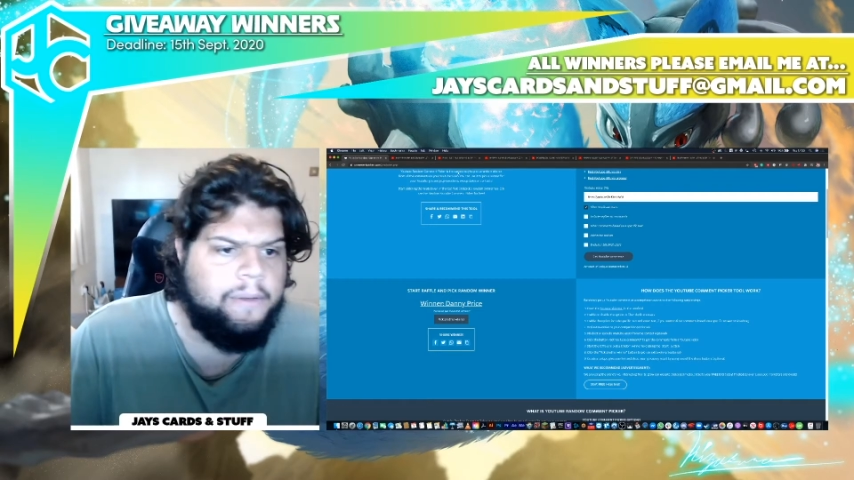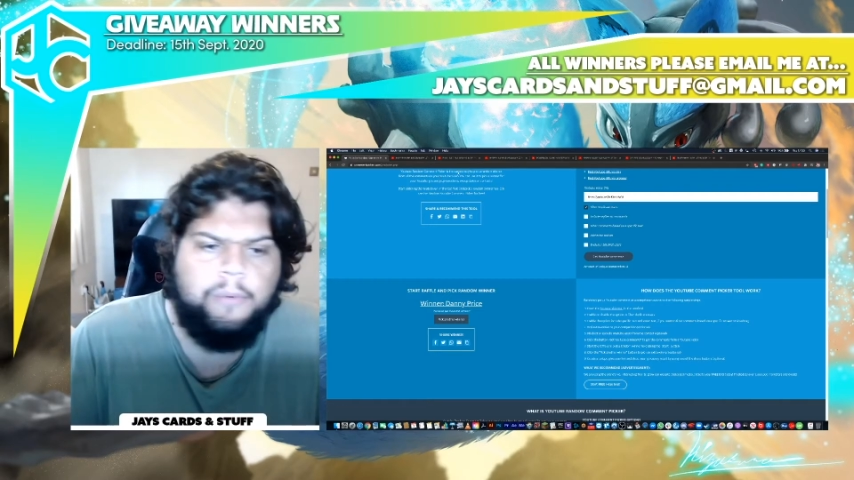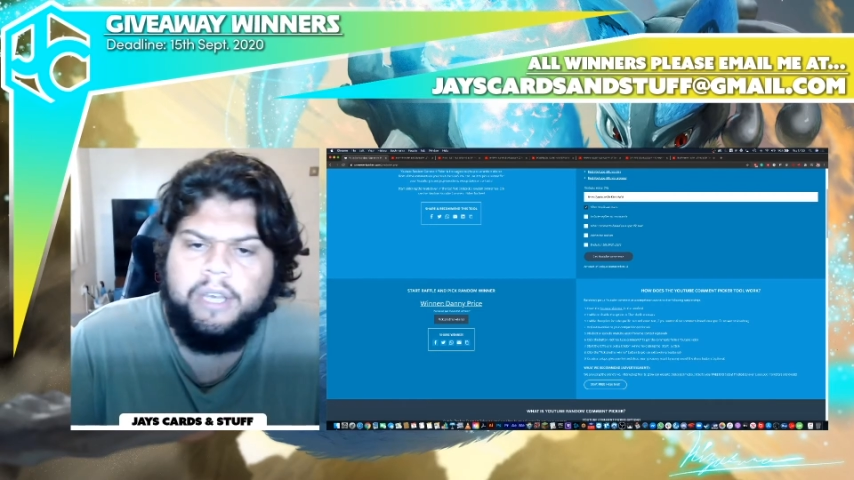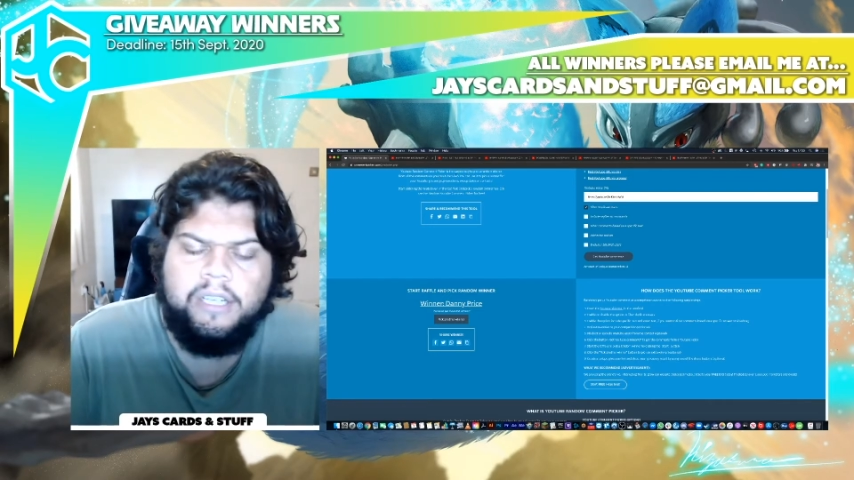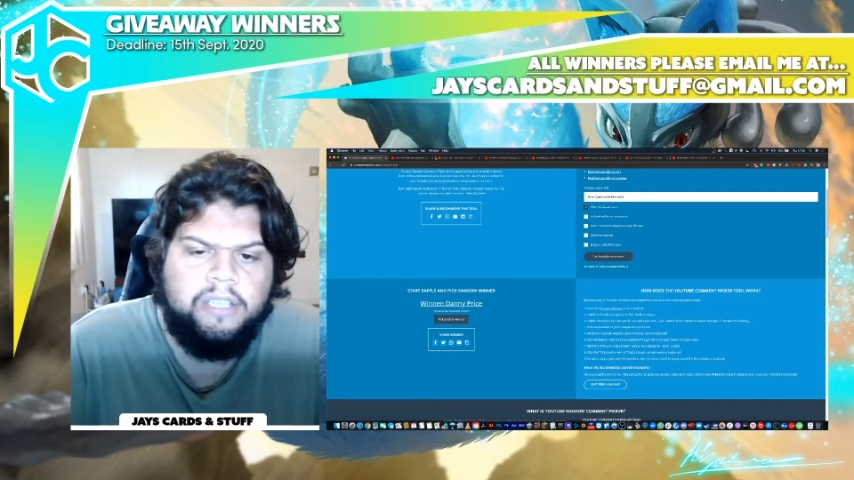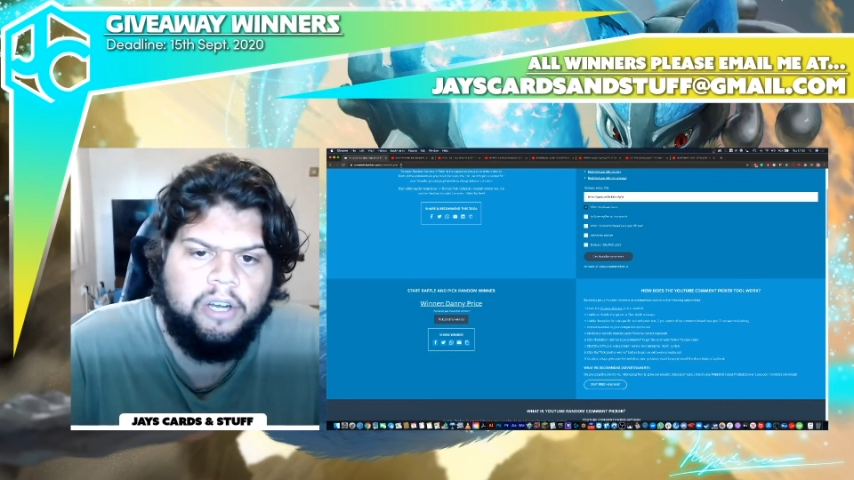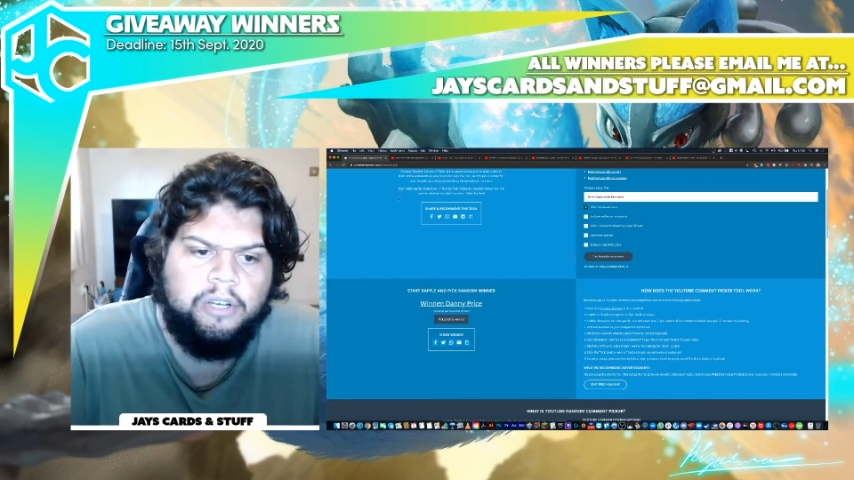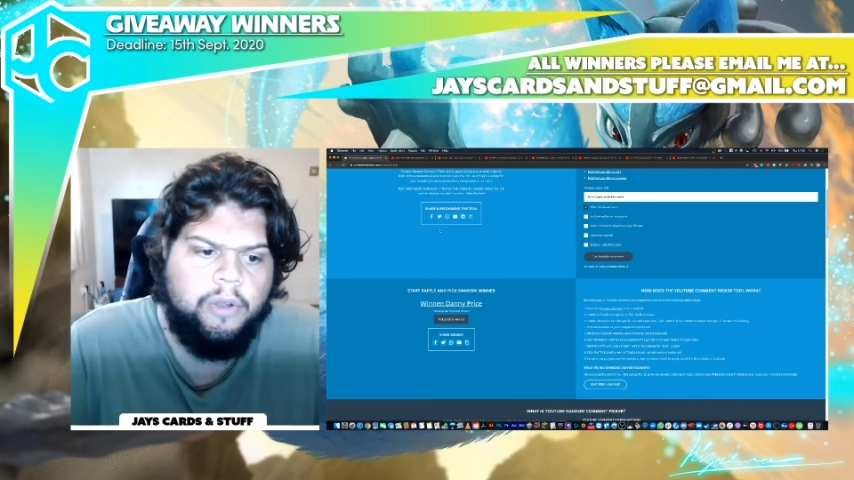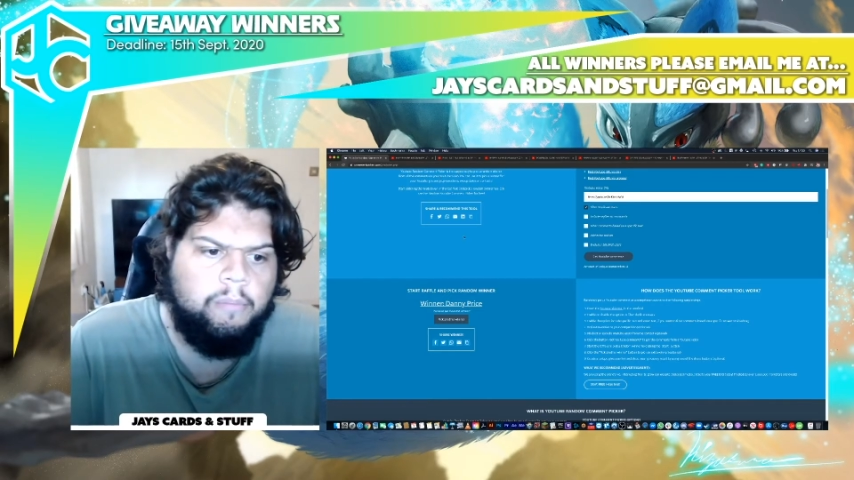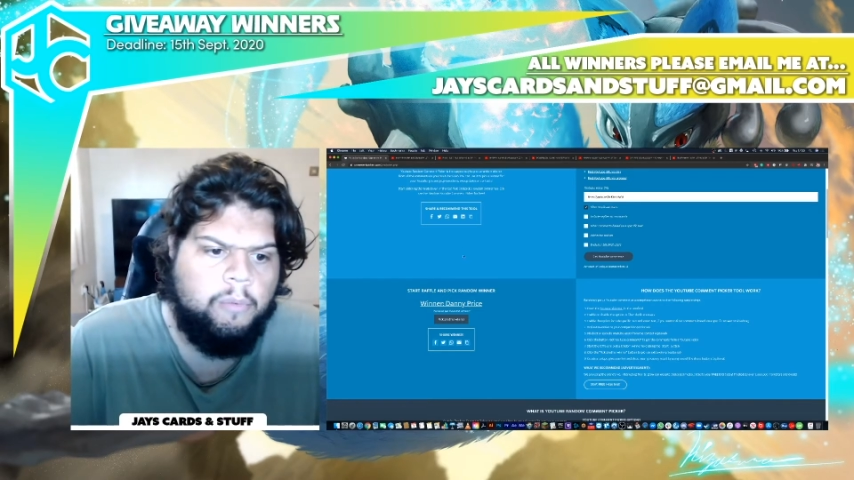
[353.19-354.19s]
We can start
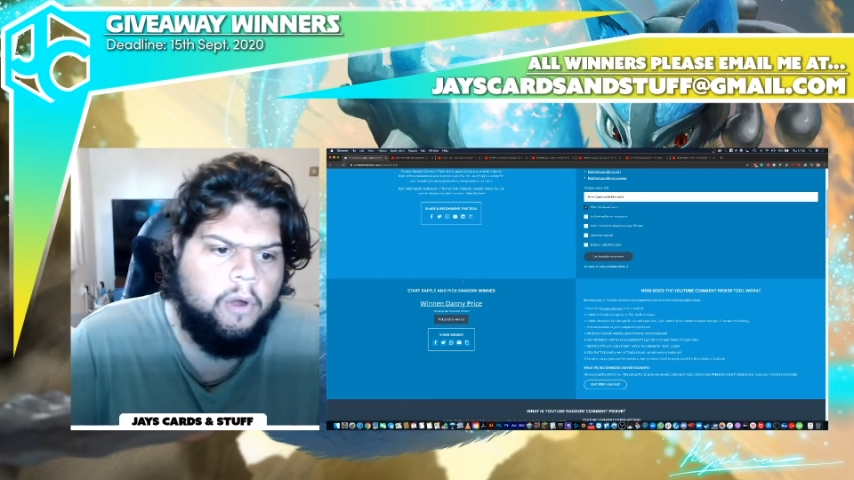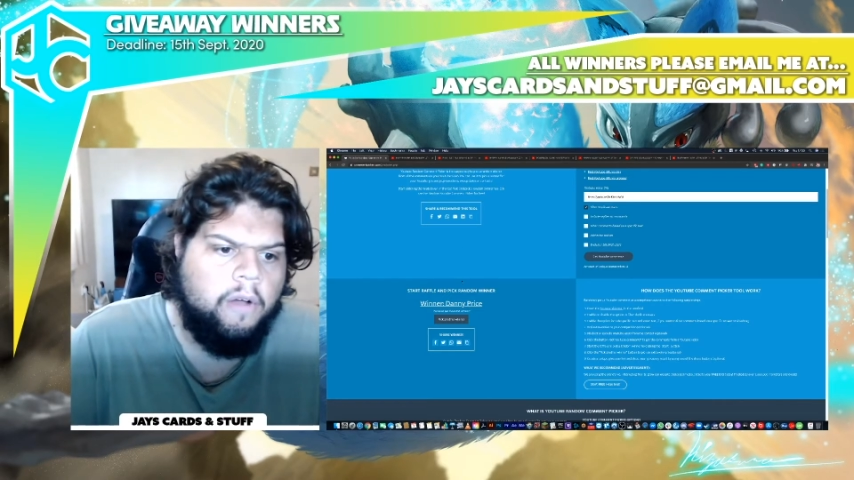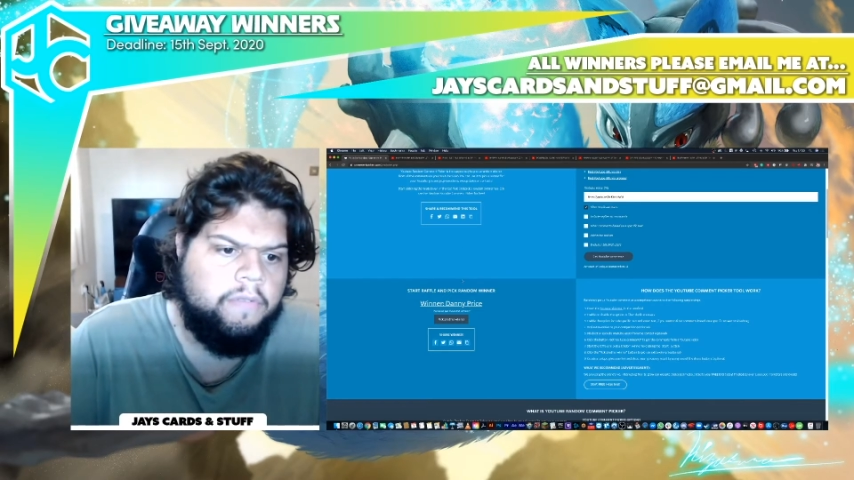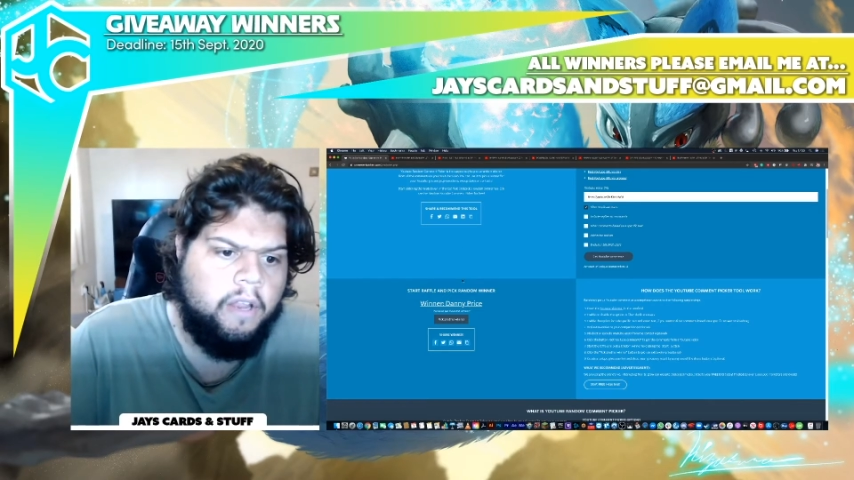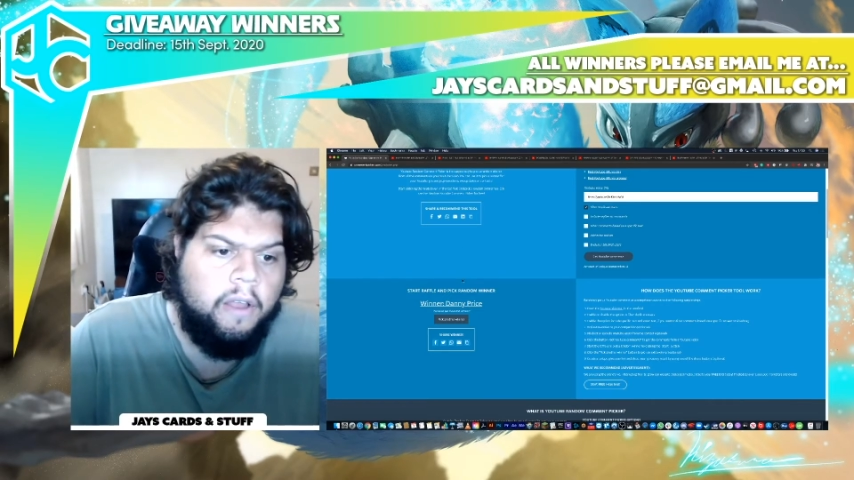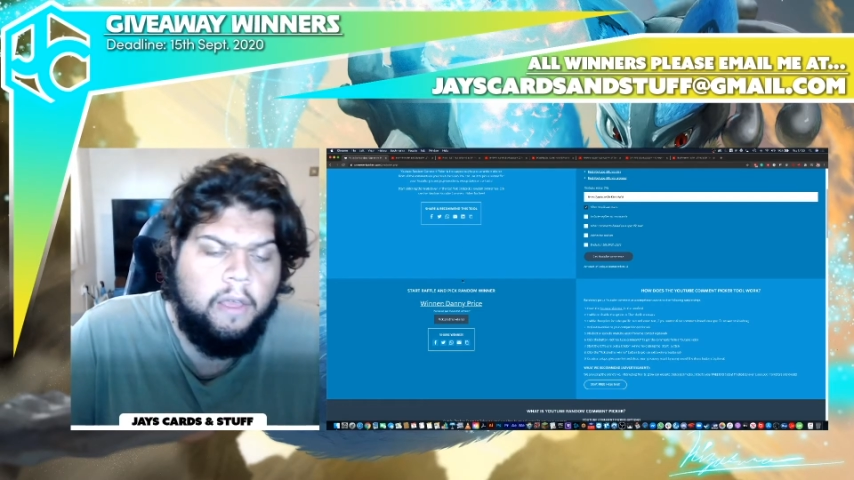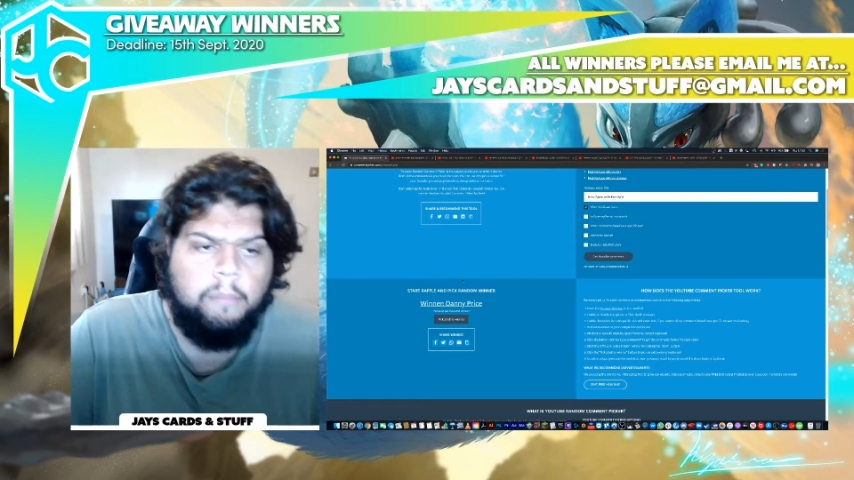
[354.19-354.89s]
doing it more often.